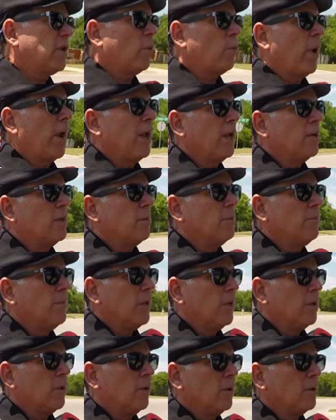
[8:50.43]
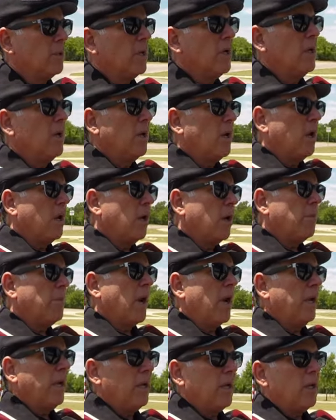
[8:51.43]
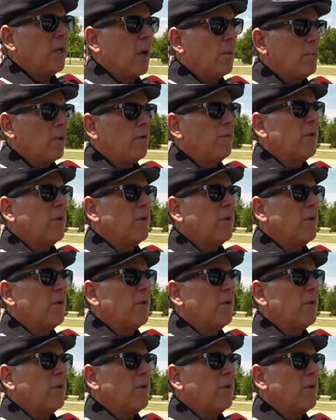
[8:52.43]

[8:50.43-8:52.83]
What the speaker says: a random build by any number